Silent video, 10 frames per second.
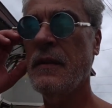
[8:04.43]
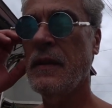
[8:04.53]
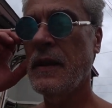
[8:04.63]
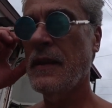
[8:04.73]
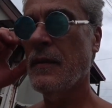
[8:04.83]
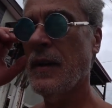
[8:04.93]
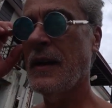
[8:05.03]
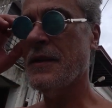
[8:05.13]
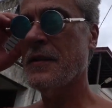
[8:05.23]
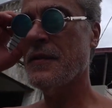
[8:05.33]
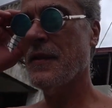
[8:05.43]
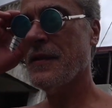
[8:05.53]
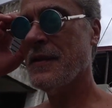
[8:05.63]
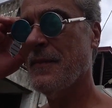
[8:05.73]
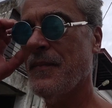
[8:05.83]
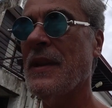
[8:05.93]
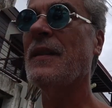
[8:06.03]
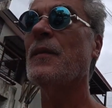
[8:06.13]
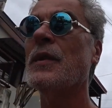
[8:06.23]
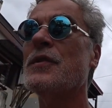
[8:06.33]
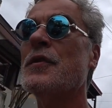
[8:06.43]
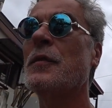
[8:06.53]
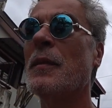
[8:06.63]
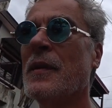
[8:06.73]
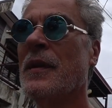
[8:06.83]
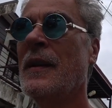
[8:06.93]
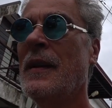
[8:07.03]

and I just saw something where Schumer